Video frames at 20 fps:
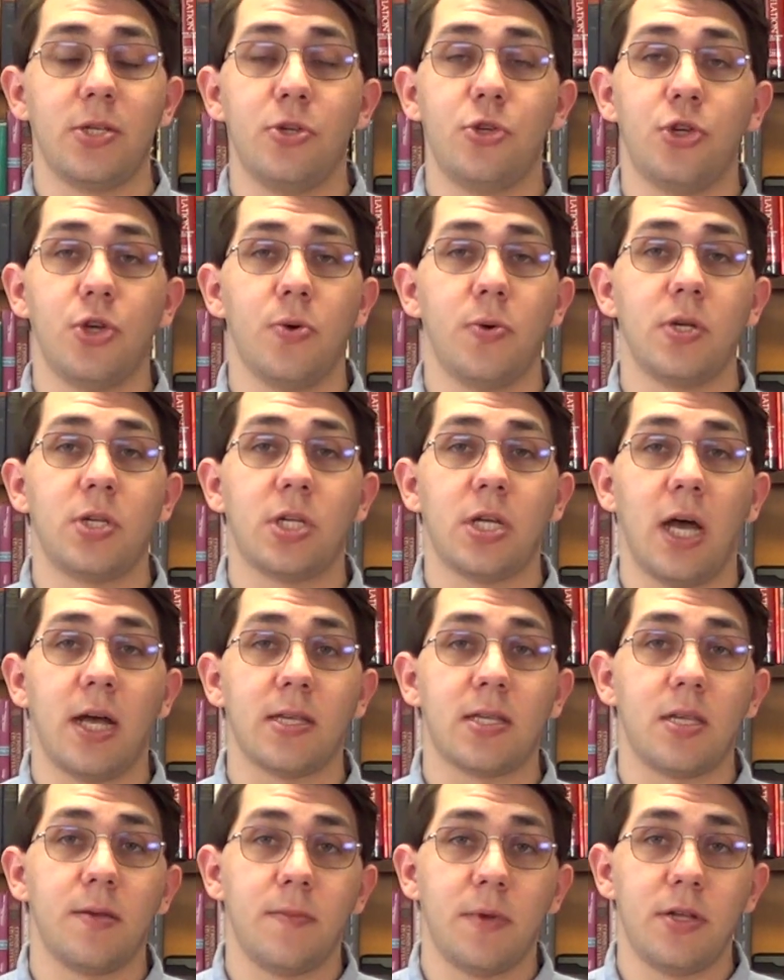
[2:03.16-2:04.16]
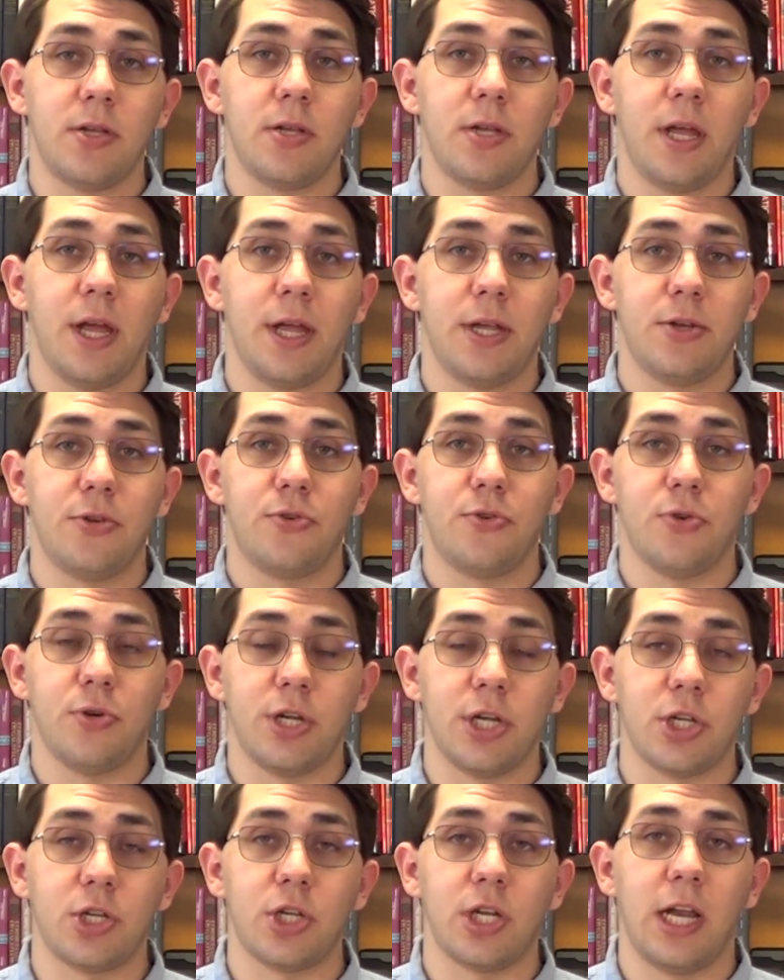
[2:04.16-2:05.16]
In Jewish custom and
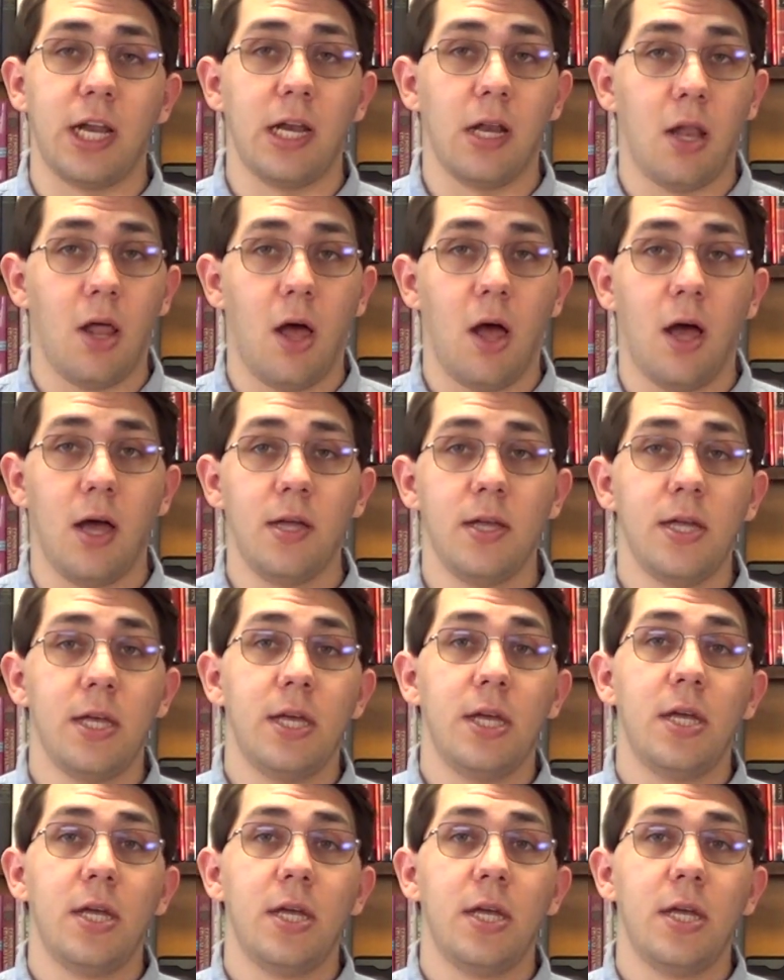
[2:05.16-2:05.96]
tradition and law,